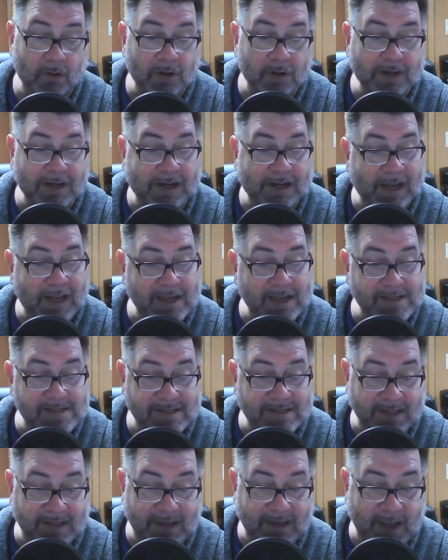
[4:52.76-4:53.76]
Lord,
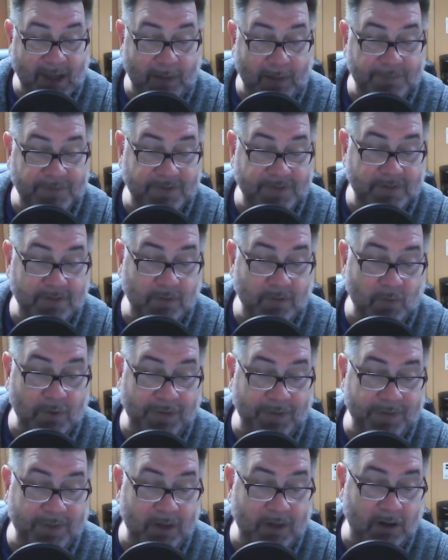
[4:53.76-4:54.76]
cleanse the depths
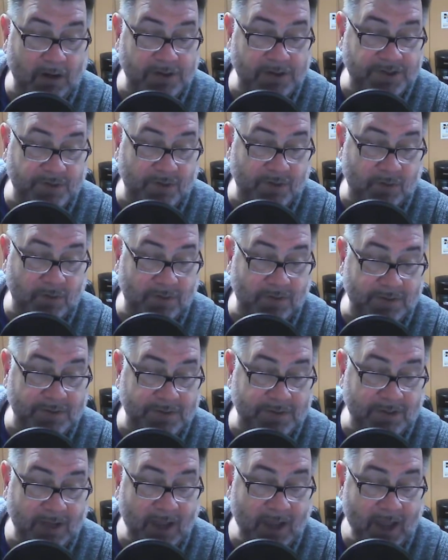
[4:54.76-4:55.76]
within our
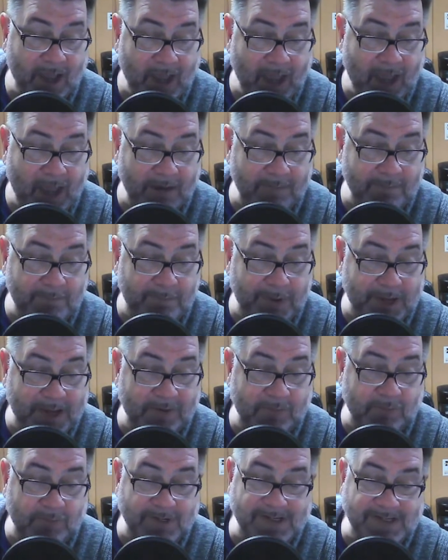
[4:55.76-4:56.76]
souls and
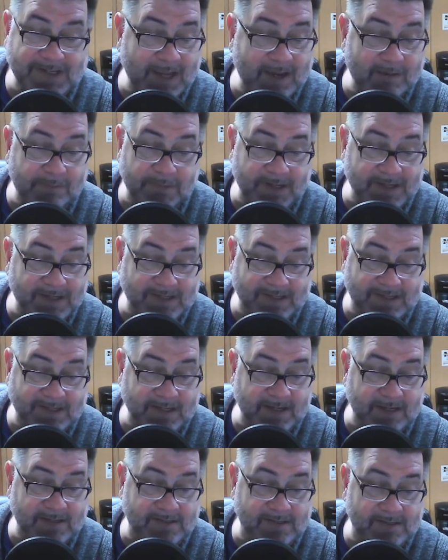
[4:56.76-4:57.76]
bid resentment
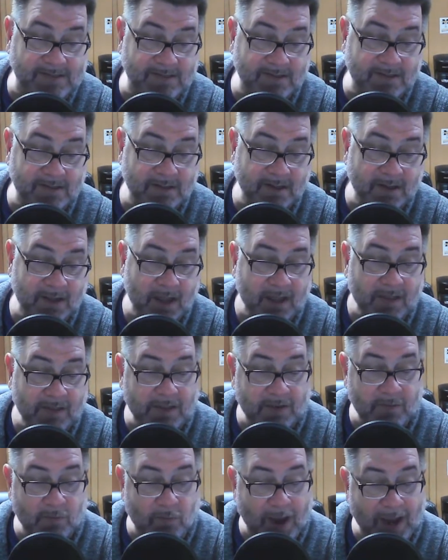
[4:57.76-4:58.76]
cease.
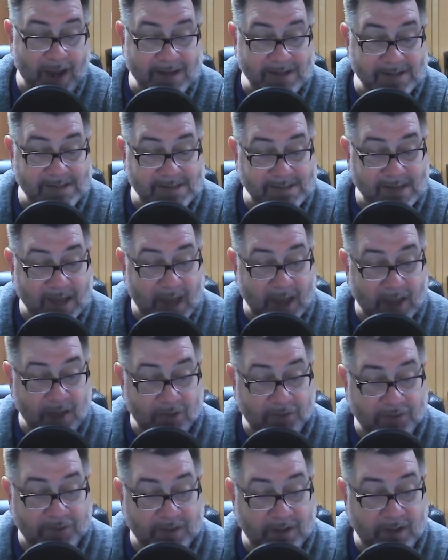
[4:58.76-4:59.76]
Then,
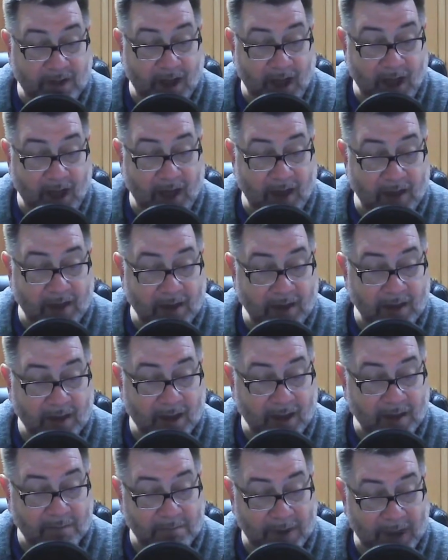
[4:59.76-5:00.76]
reconciled to God
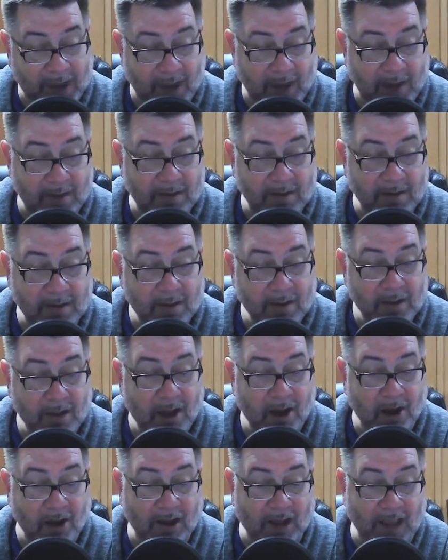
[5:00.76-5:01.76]
and man,
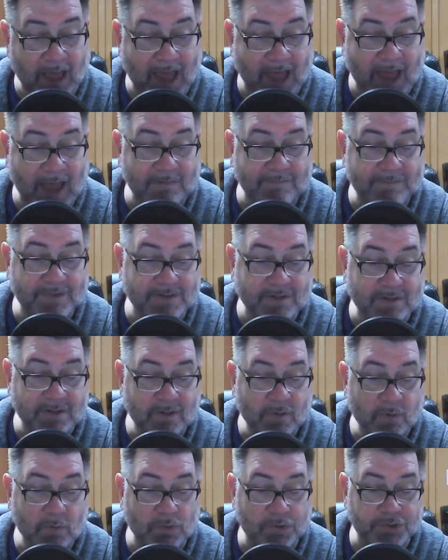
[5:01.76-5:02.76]
our lives
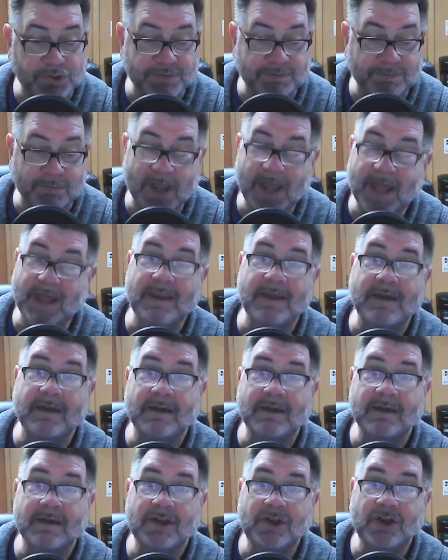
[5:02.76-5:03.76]
will spread
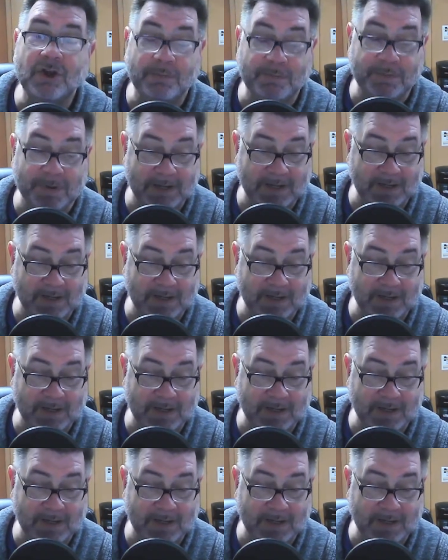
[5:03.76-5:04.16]
your